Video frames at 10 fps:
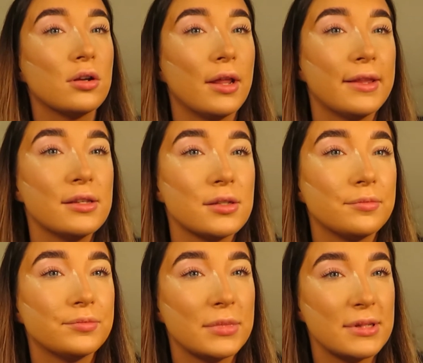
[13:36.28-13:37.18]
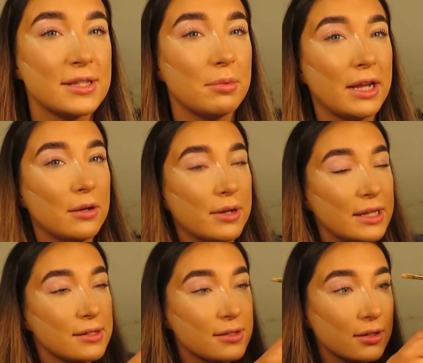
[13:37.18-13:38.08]
Like this, which is the
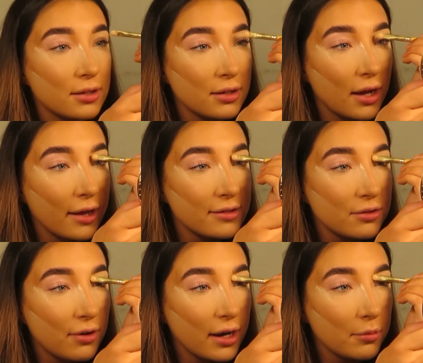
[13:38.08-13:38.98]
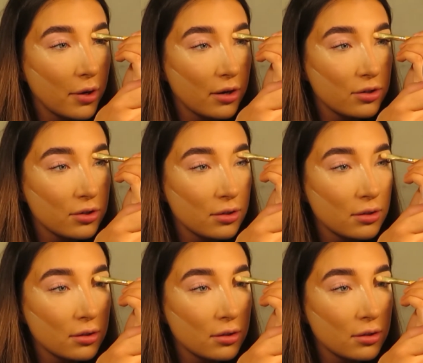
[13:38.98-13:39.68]
Plouise acid rain brush.